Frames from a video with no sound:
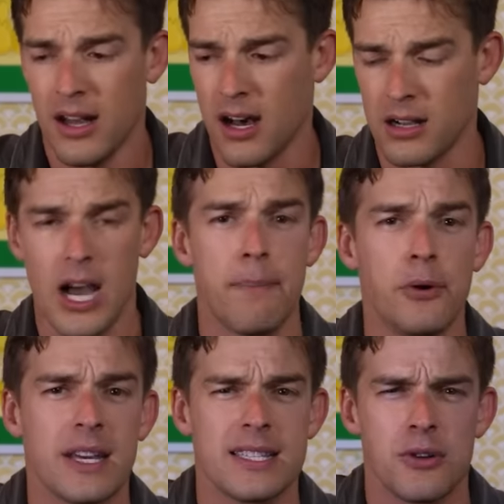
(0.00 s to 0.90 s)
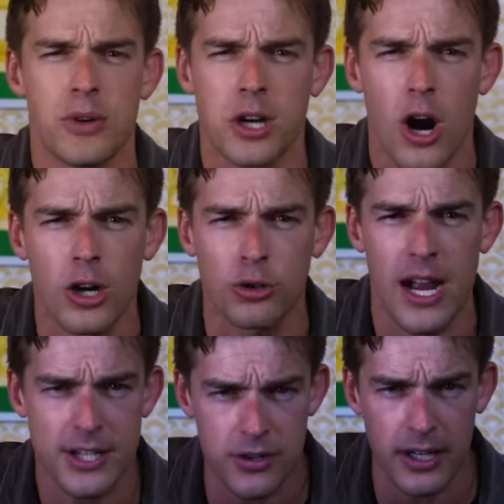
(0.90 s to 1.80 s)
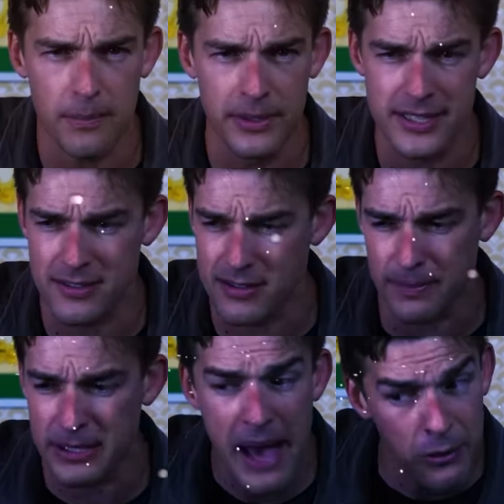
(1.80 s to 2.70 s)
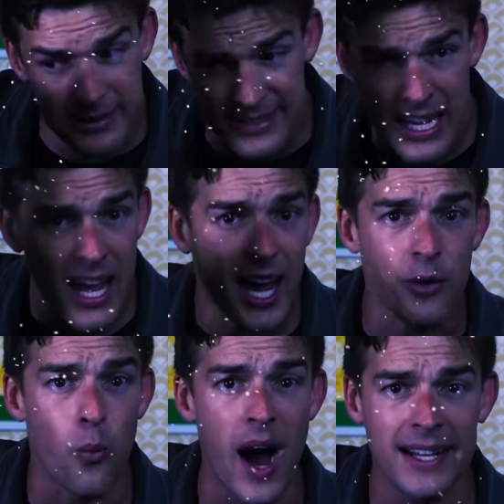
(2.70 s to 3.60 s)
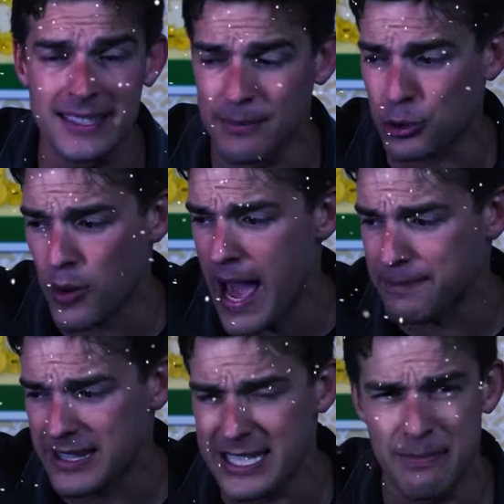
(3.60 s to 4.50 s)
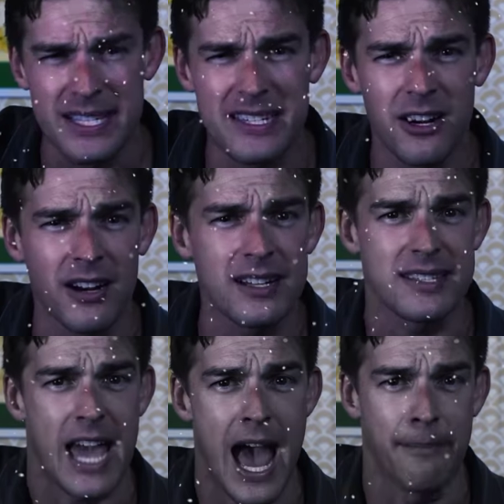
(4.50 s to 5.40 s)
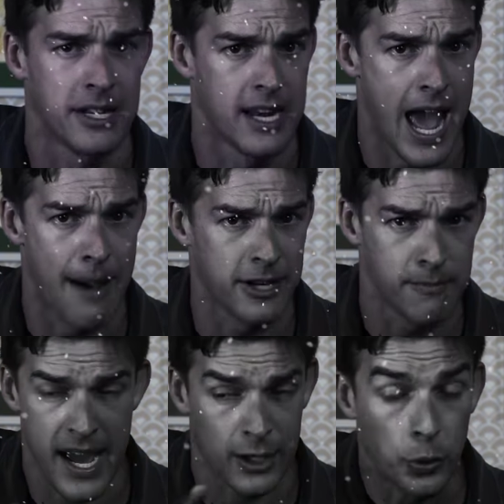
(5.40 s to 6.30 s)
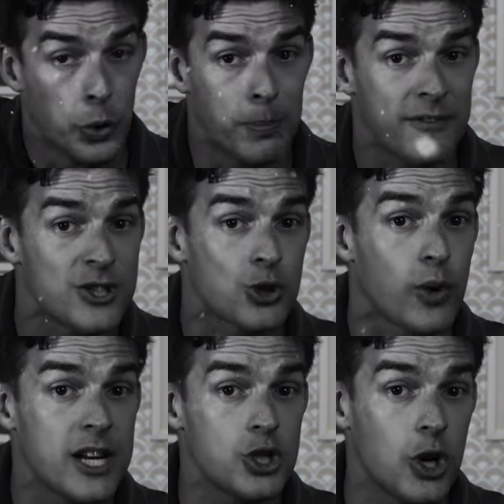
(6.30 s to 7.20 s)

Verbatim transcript: A couple gets into a car crash during a blizzard up in the mountains and winds up trapped in this mysterious cabin inhabited by a group of strange